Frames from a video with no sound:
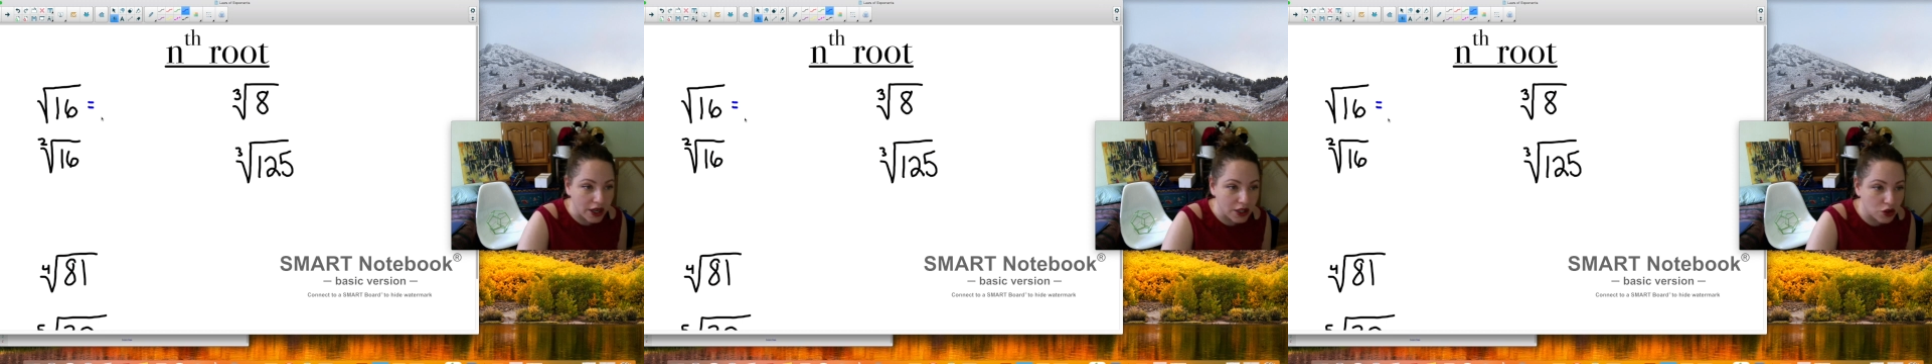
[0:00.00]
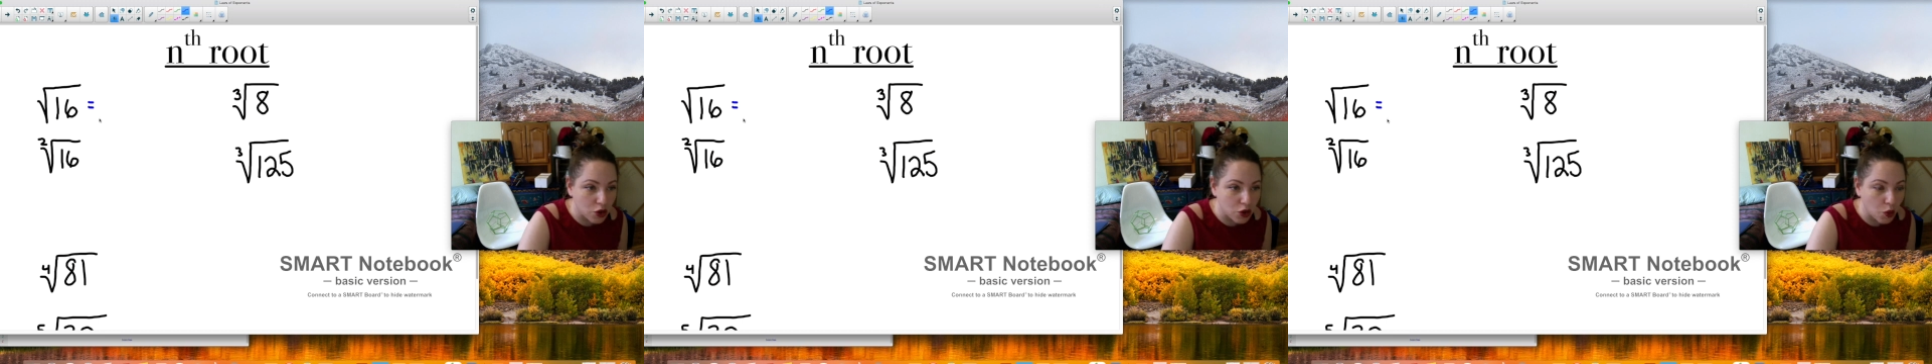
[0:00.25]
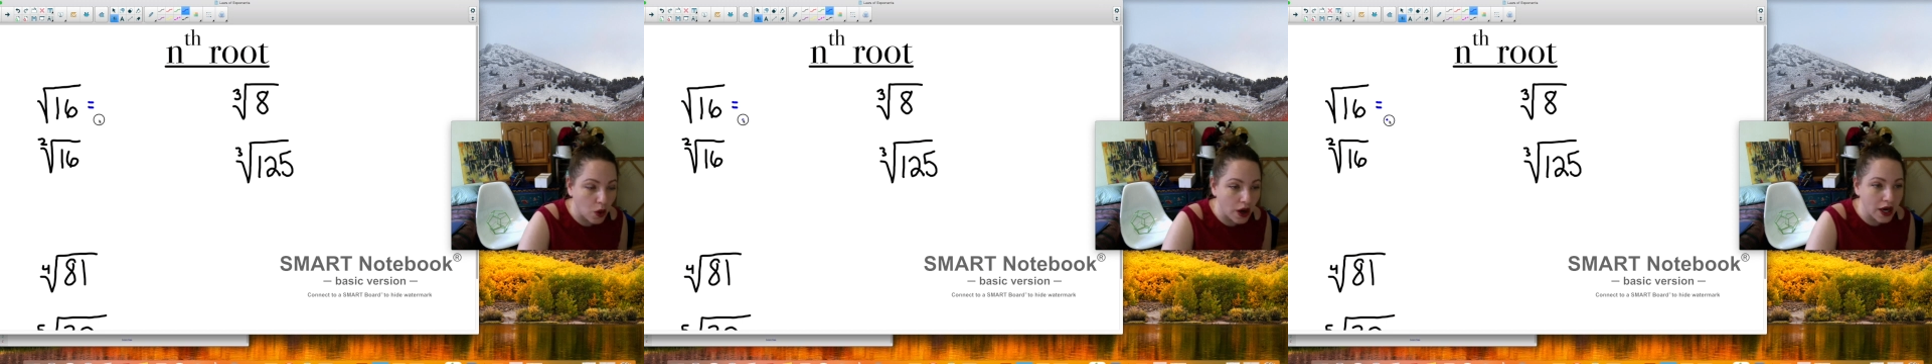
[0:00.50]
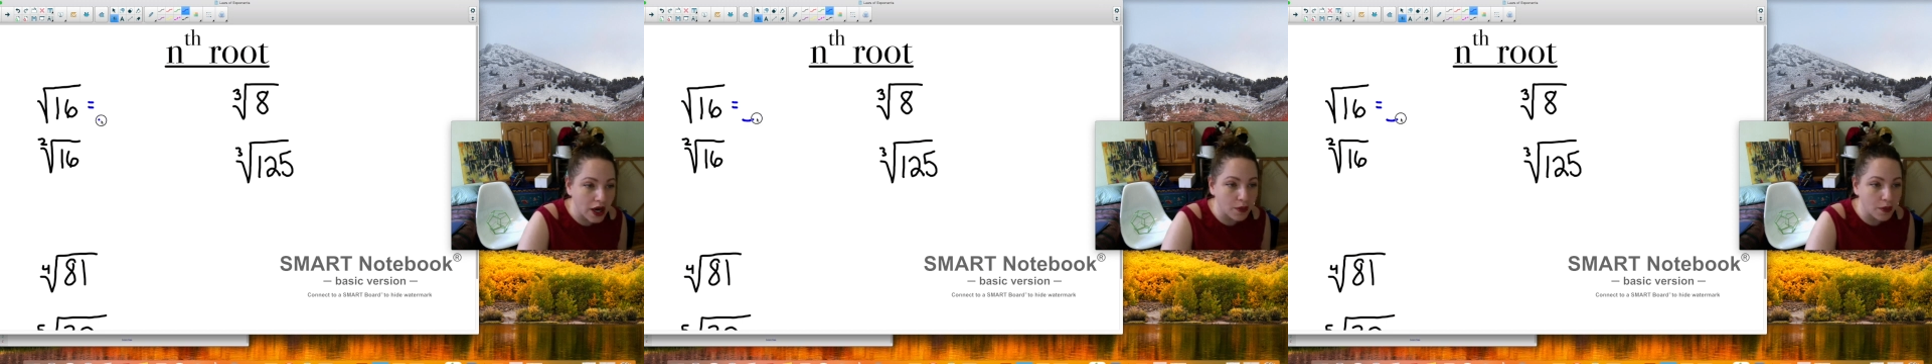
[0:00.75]
So what
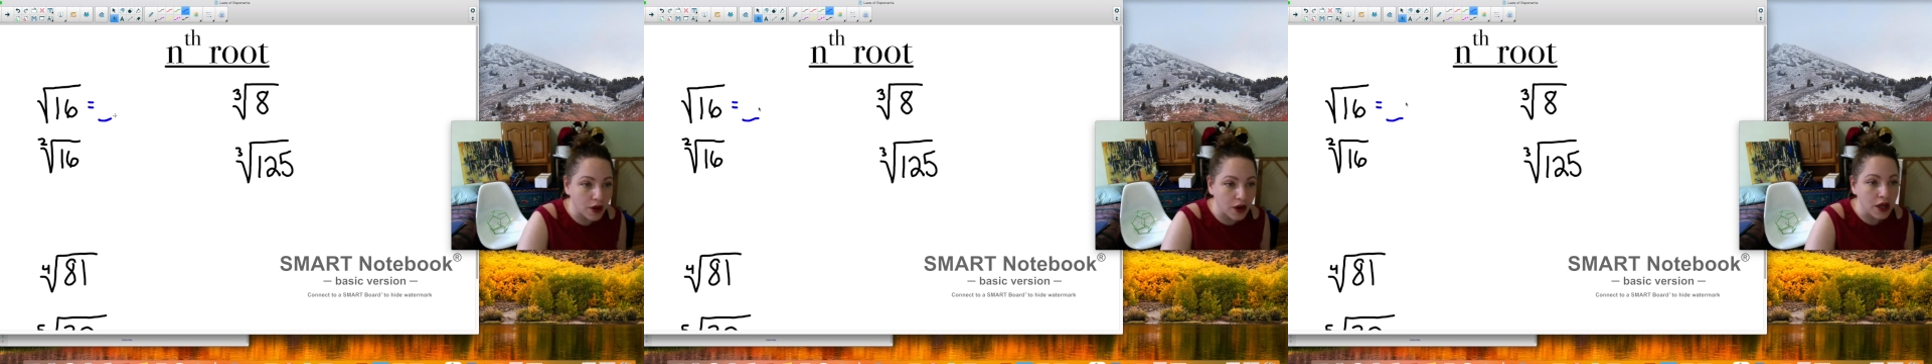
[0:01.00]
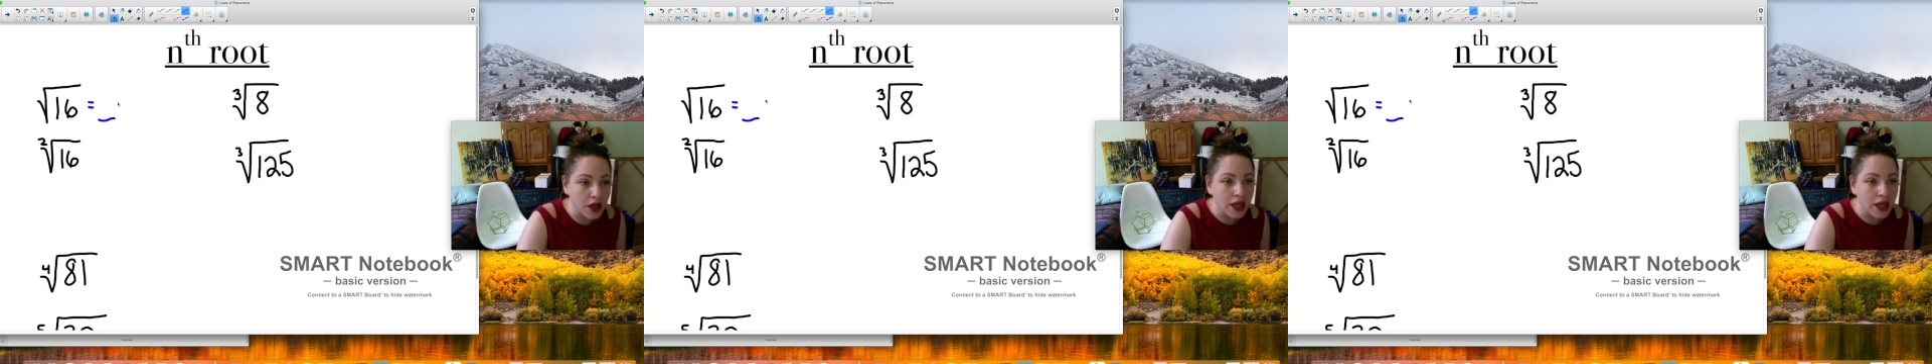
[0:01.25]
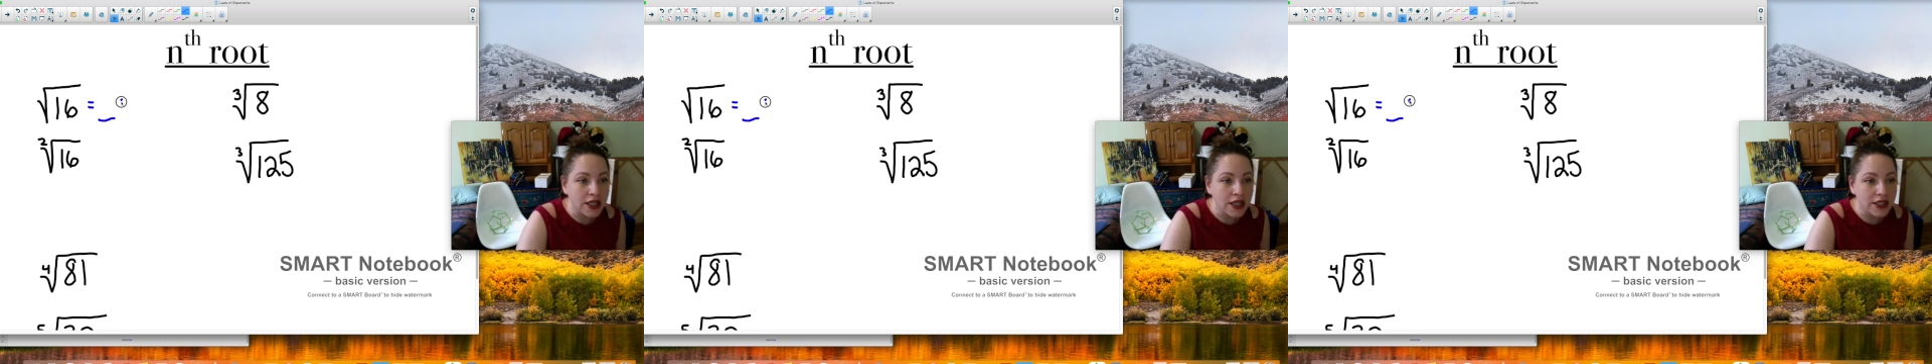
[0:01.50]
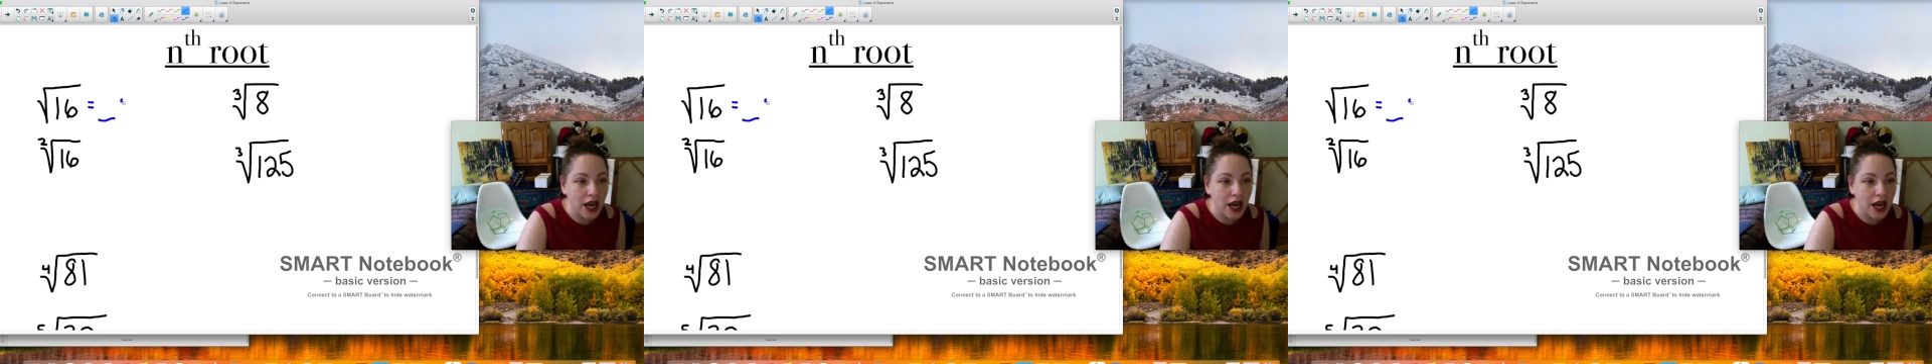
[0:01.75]
number
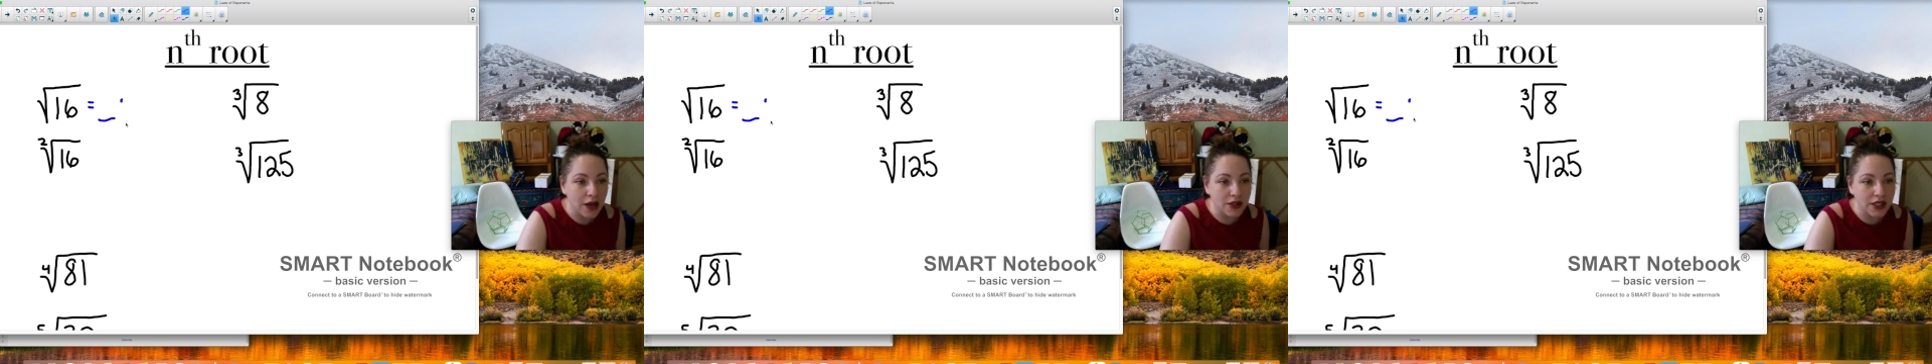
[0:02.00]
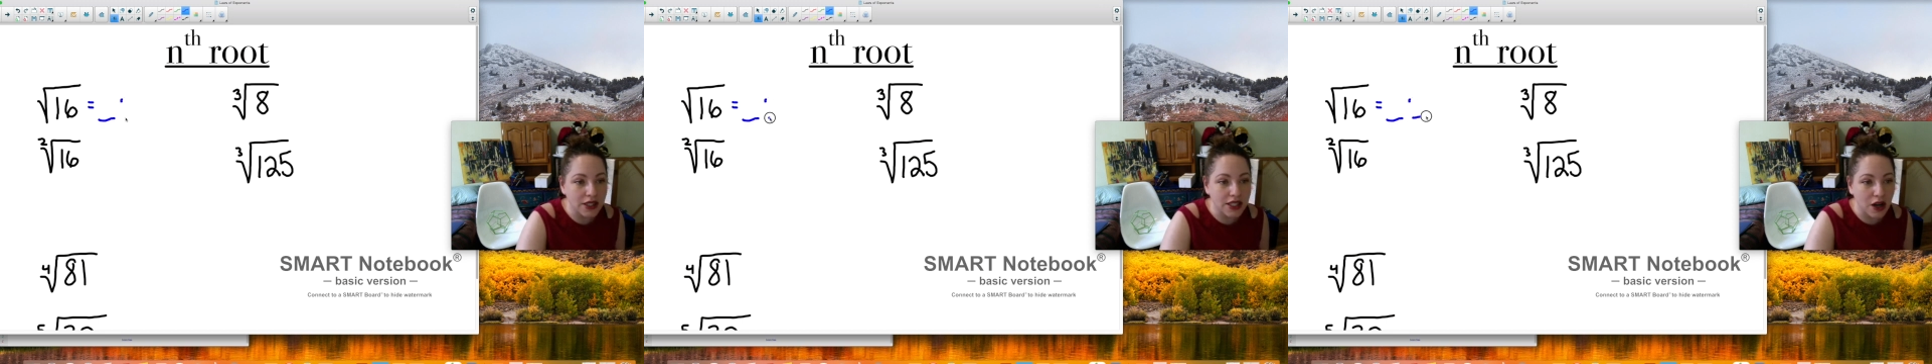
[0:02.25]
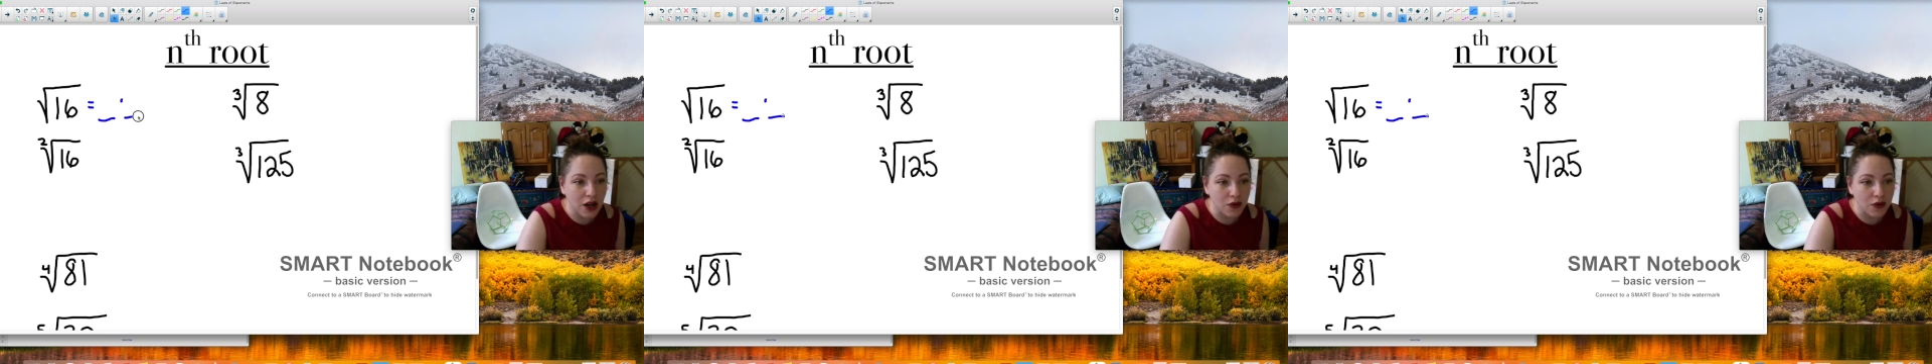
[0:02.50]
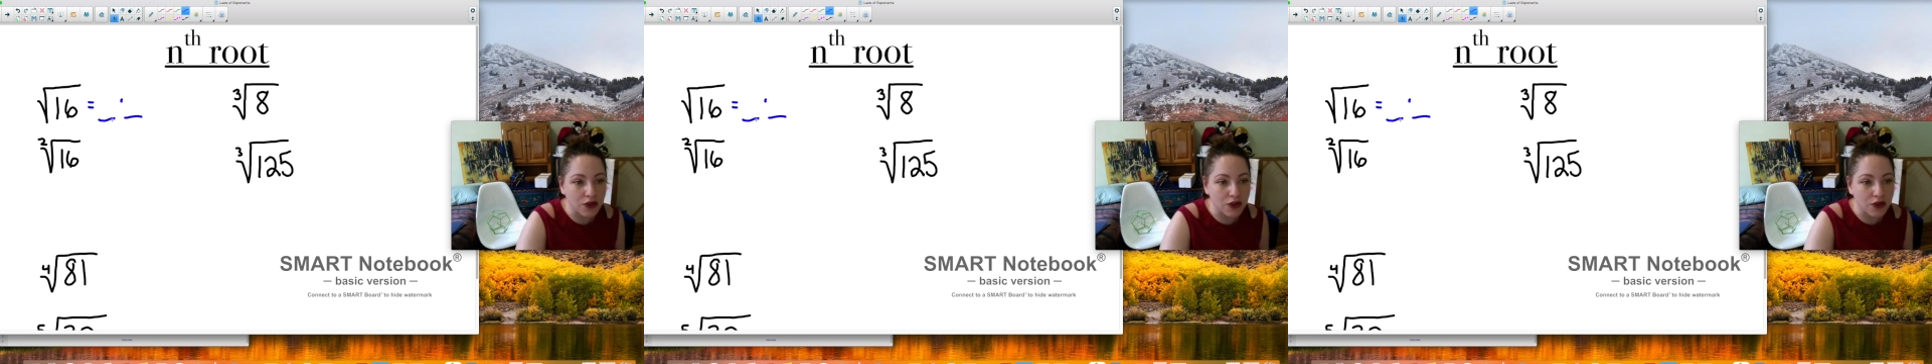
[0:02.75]
times itself